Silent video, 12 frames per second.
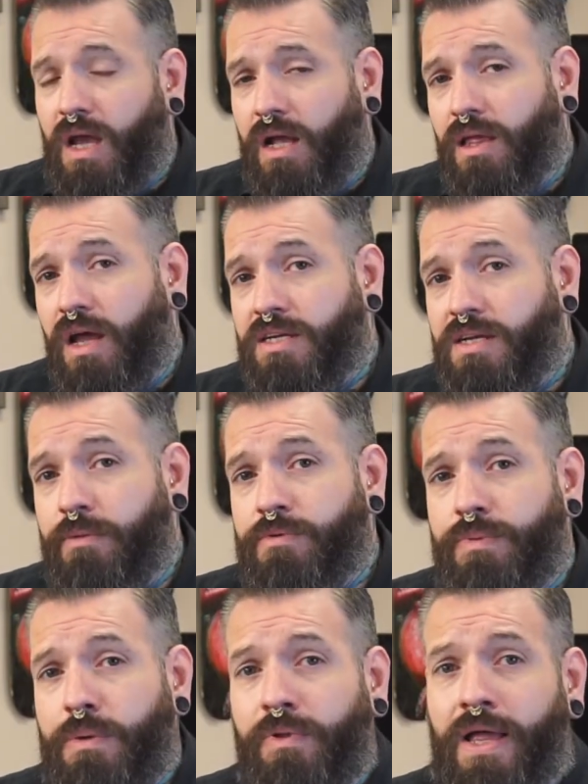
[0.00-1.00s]
A lot of times
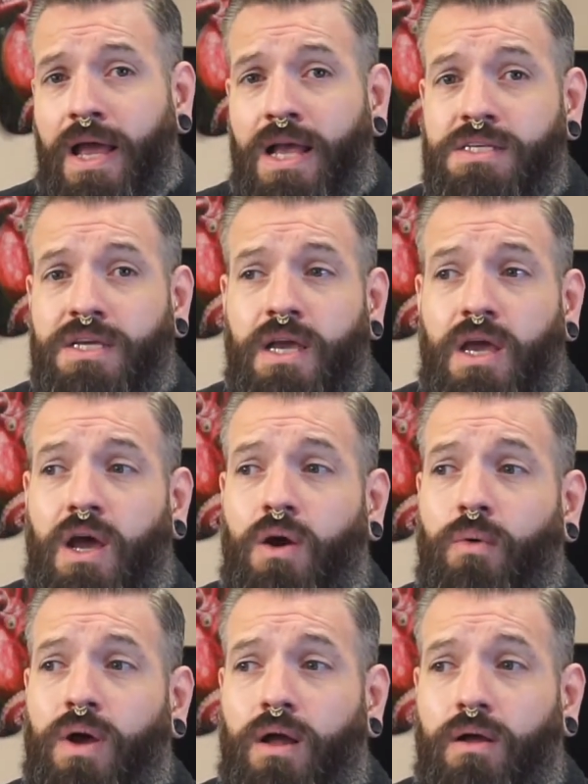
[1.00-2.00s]
people ask,
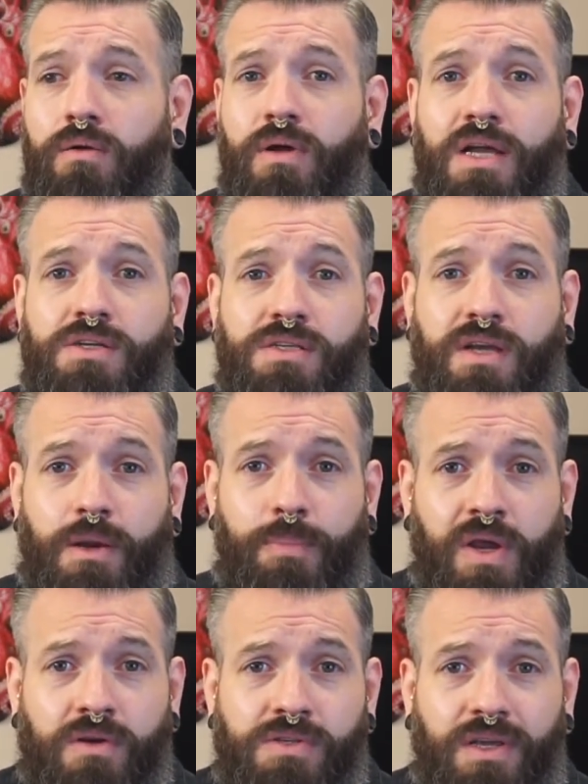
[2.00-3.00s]
well, I just got a
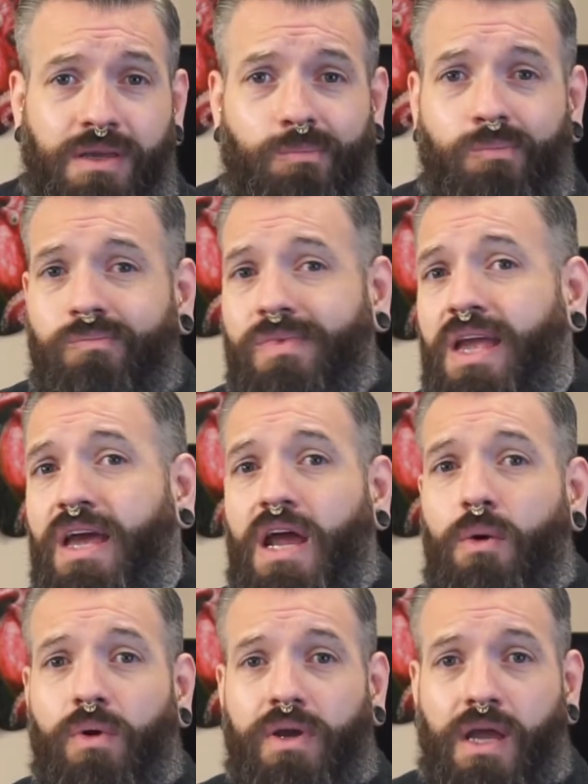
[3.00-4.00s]
piercing, can I
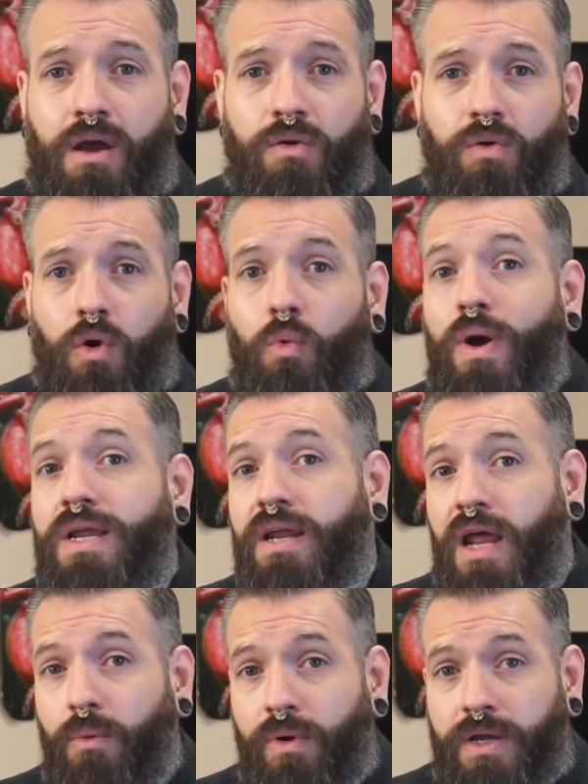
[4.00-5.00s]
work out, or when can
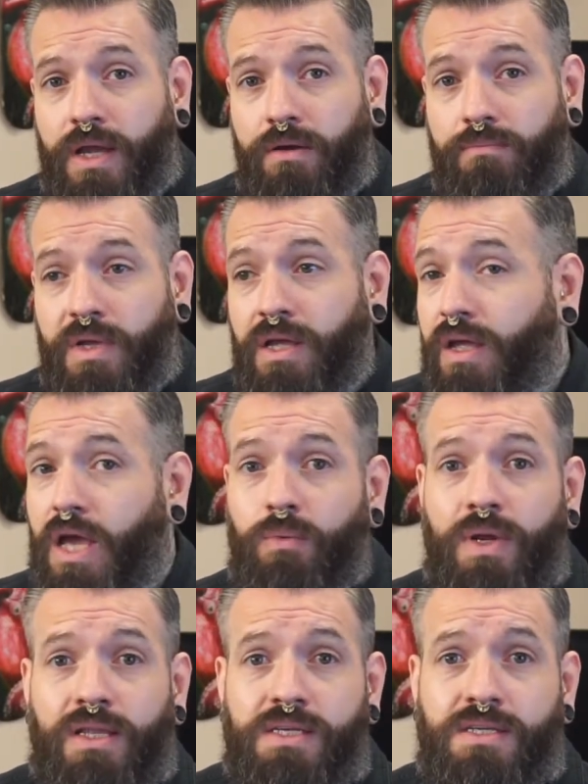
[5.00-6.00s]
I work out? And
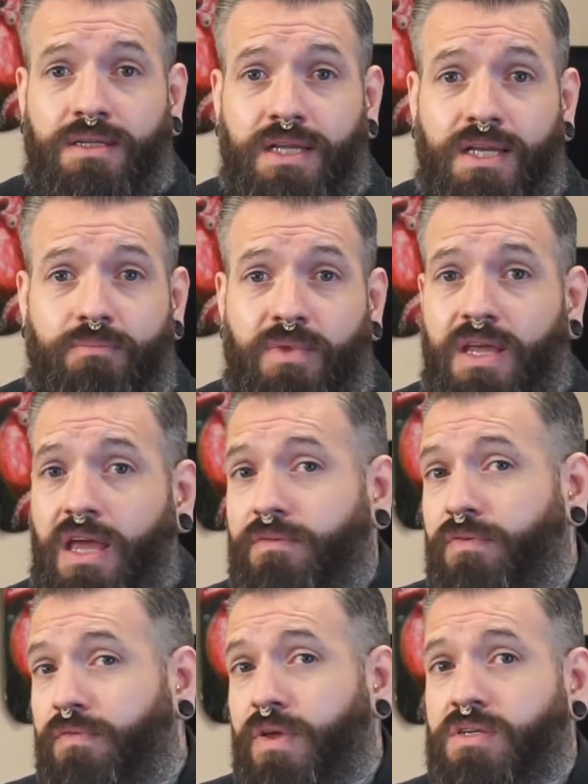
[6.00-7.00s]
realistically,
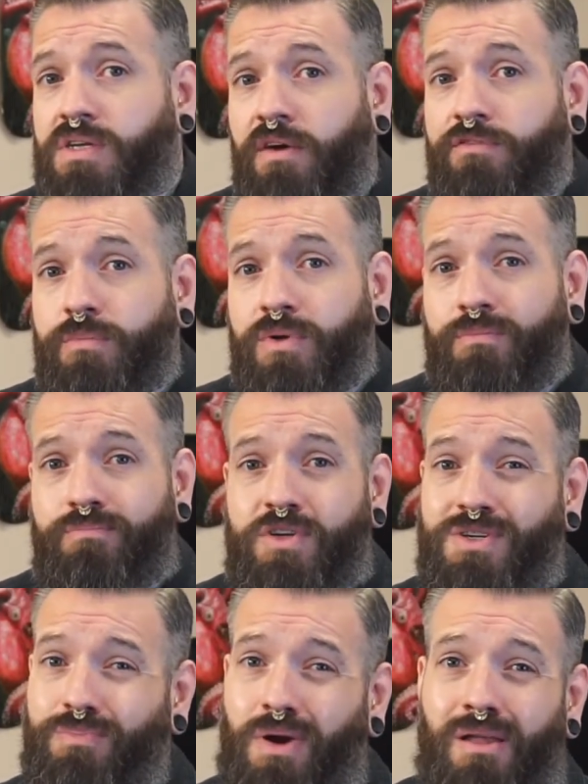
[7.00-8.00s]
if it feels comfortable, you
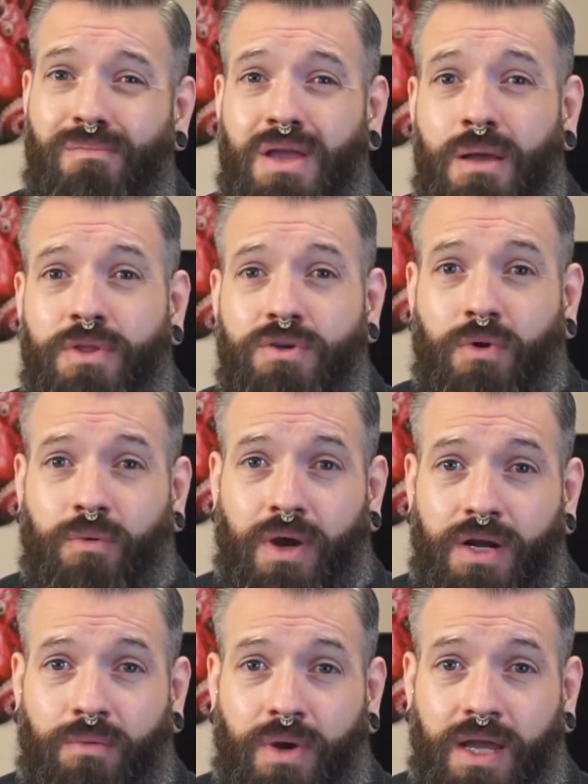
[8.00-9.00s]
should probably be able to do it
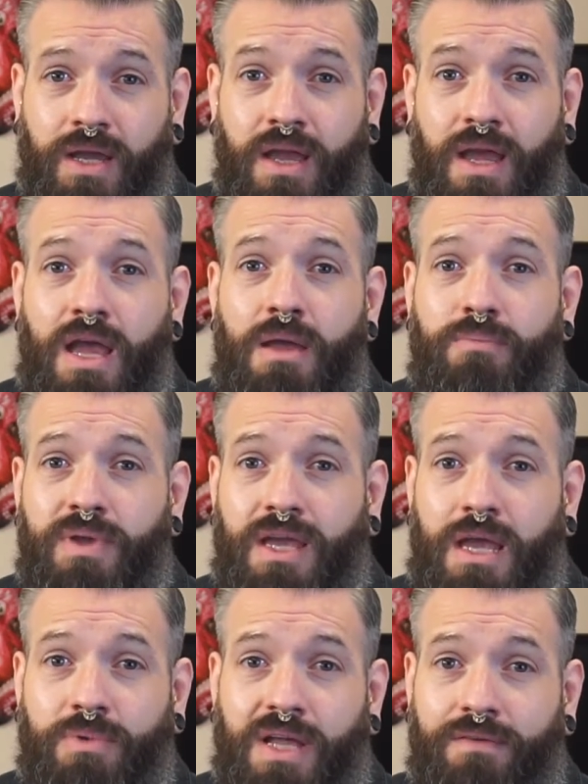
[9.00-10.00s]
right away. Being
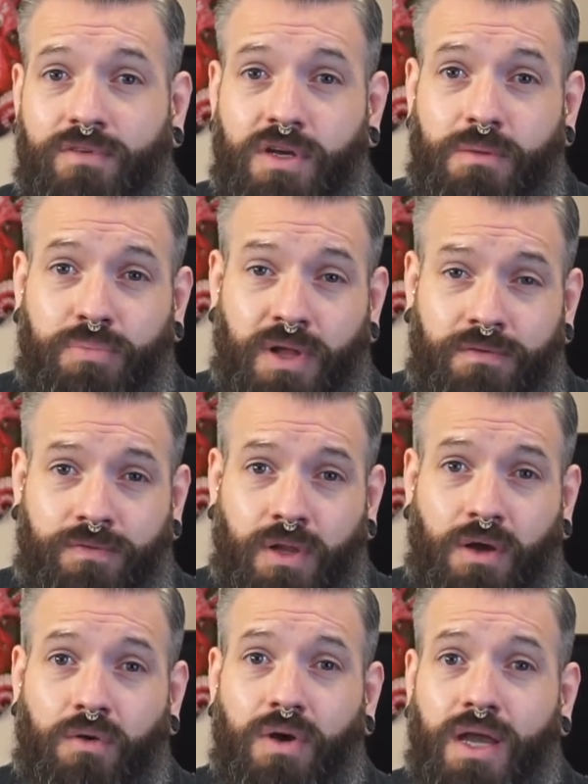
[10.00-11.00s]
able to have good blood
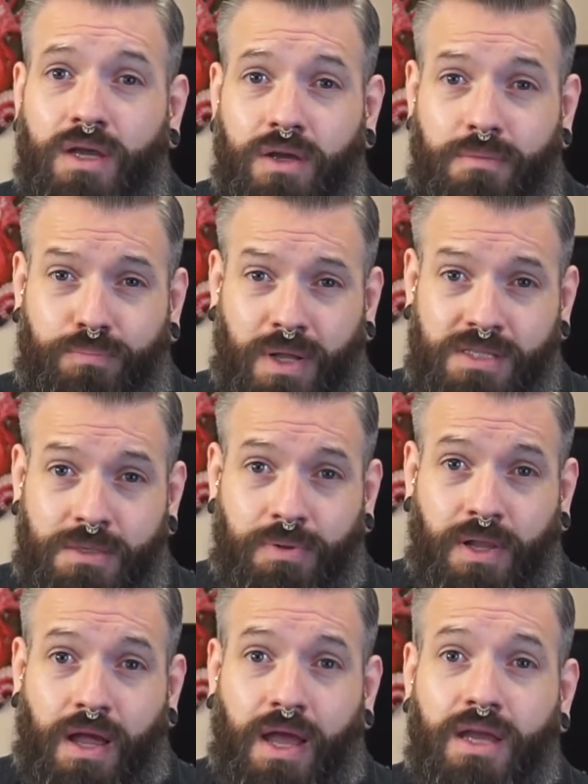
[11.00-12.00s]
flow and good blood
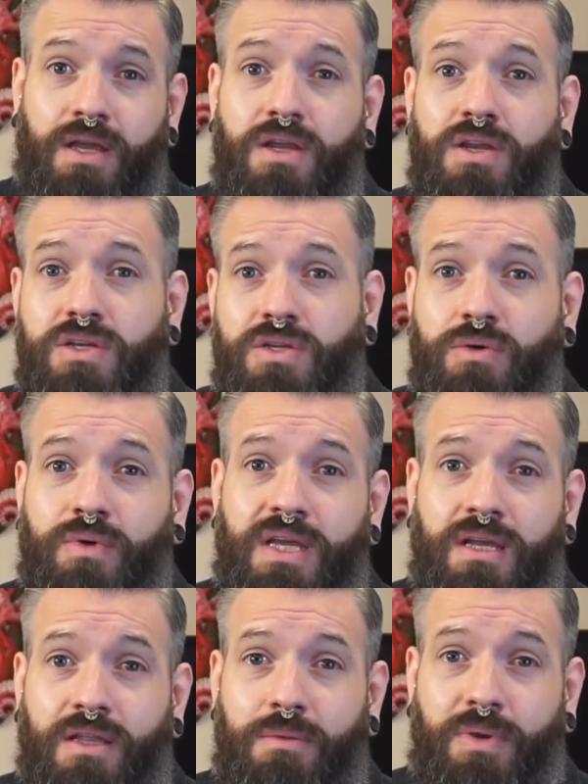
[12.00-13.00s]
supply to a
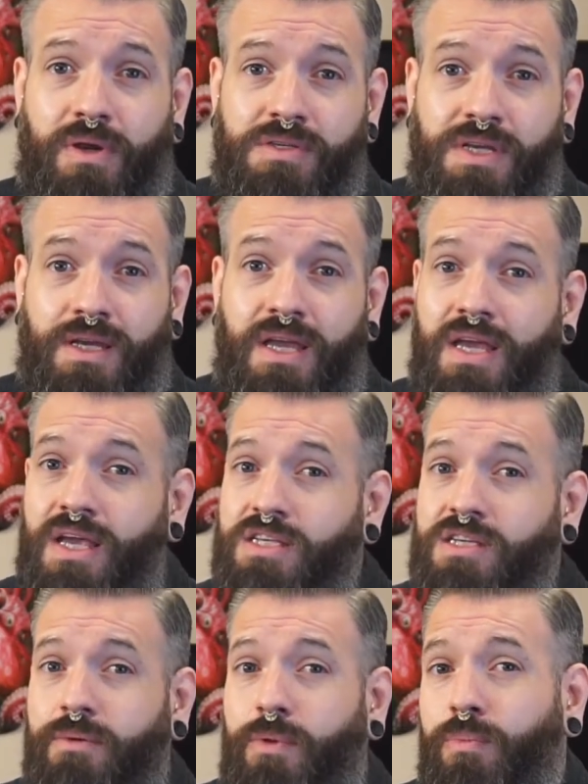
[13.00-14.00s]
healing piercing
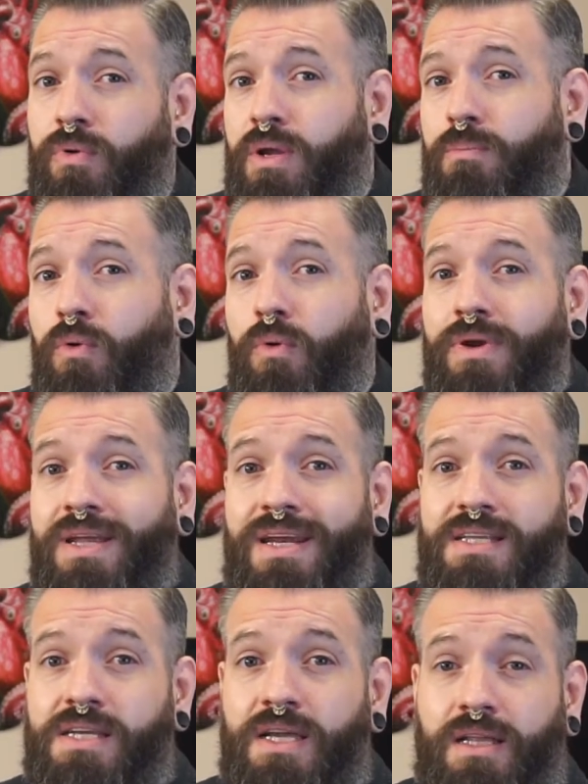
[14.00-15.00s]
is going to be pretty important in
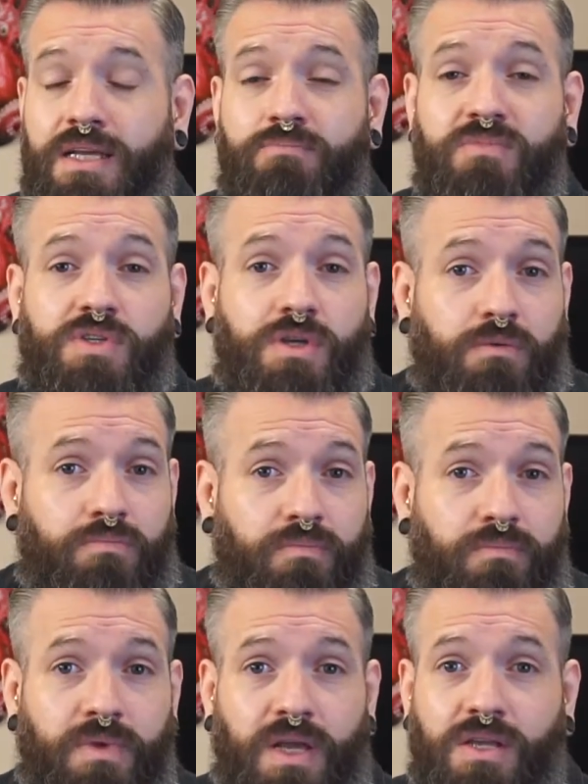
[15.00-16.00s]
its healing. So
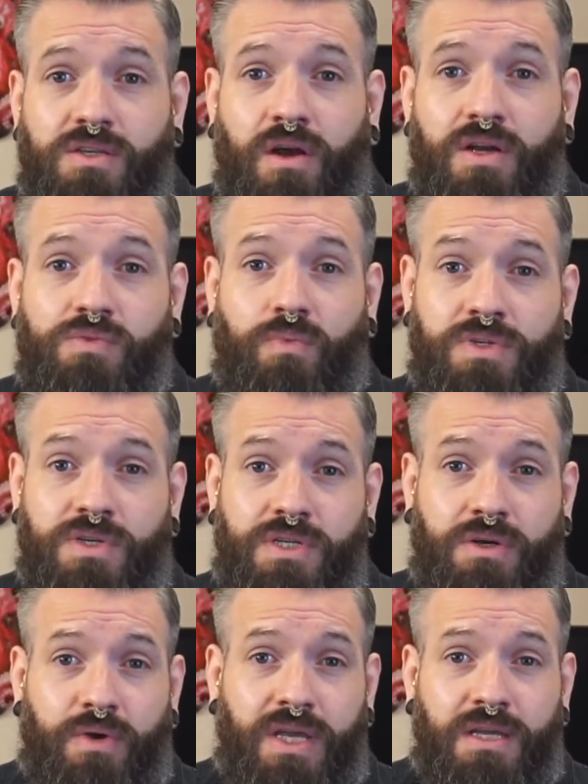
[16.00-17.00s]
as long as what you're
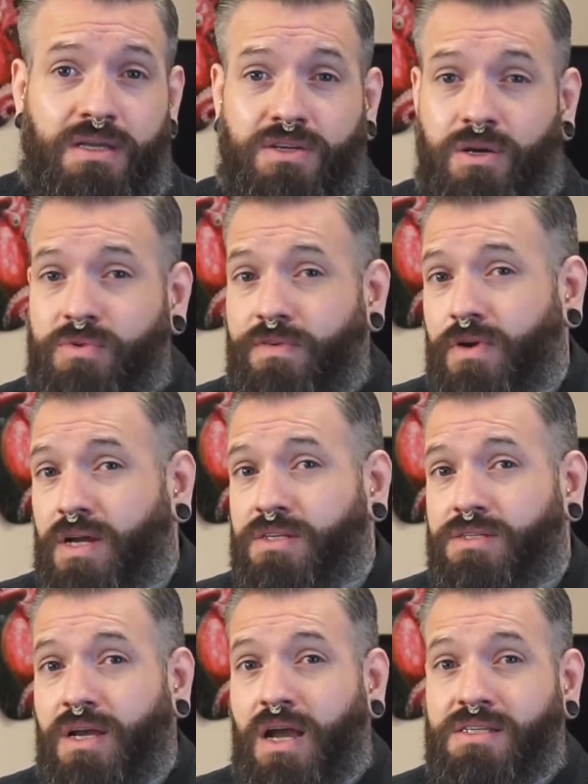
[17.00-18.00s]
doing in terms of your
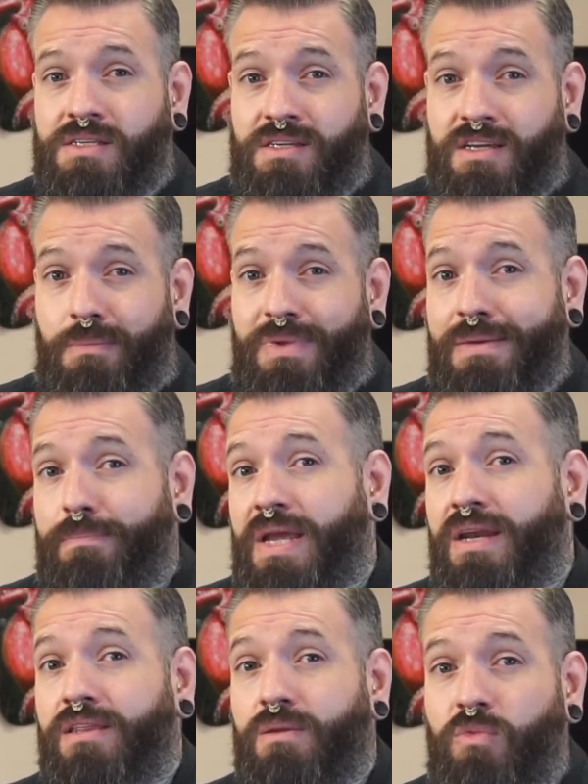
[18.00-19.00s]
exercise isn't going to be
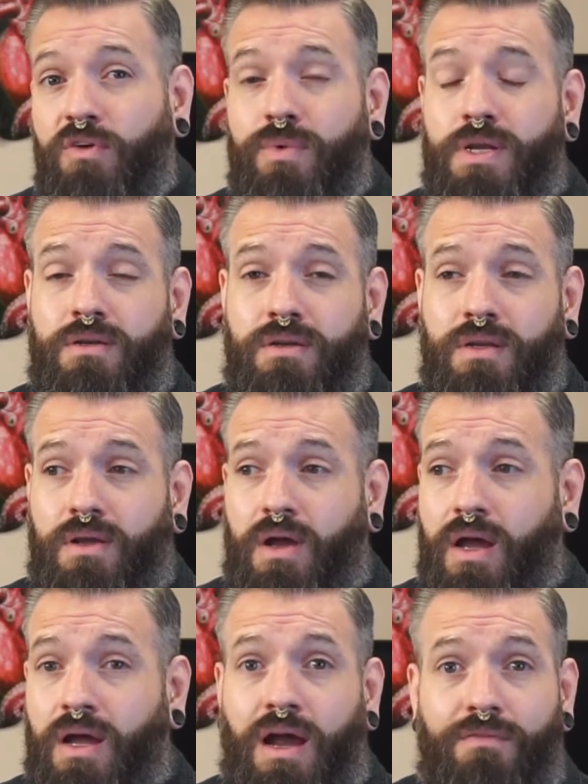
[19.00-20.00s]
impeding the movement
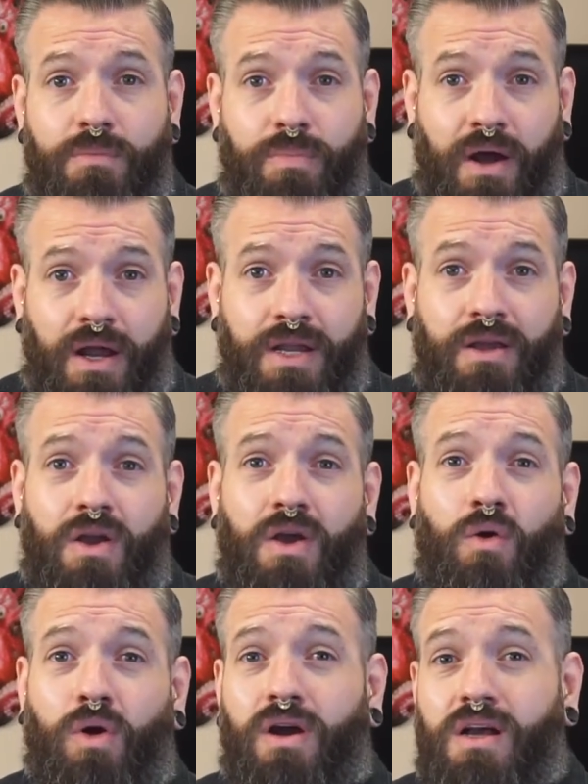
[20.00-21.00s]
of the body
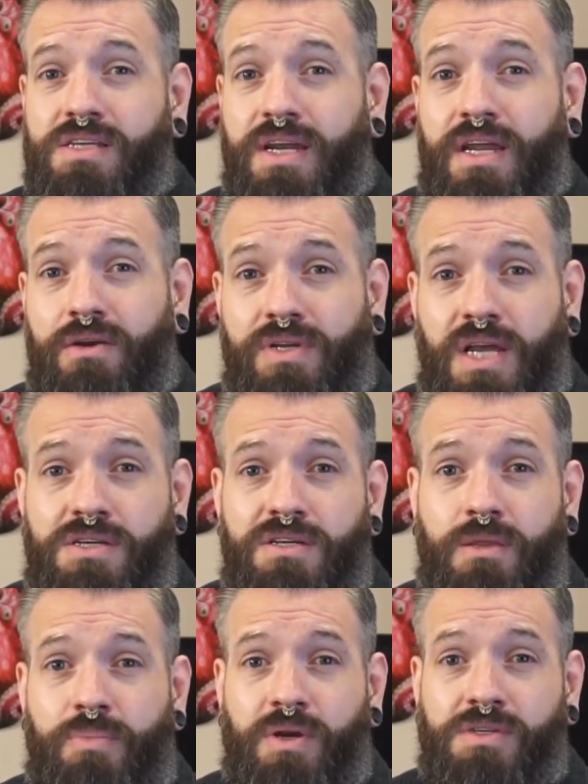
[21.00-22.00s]
or causing any irritation
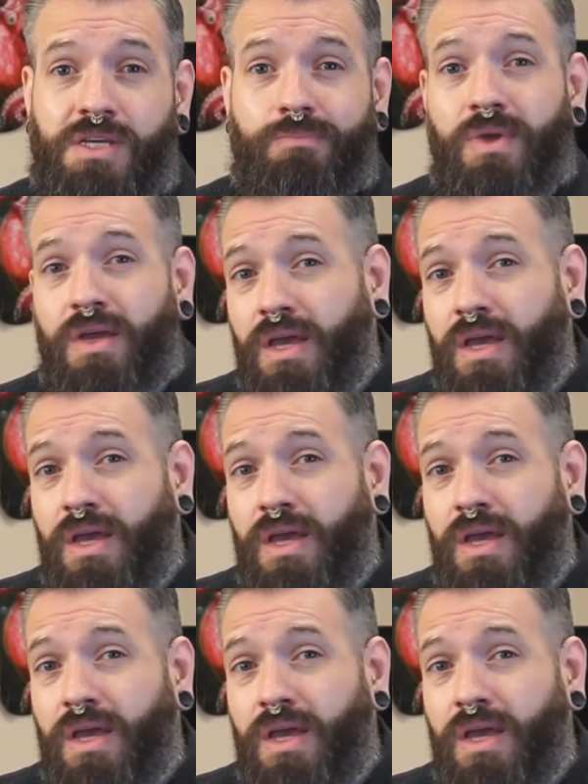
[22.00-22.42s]
to the piercing,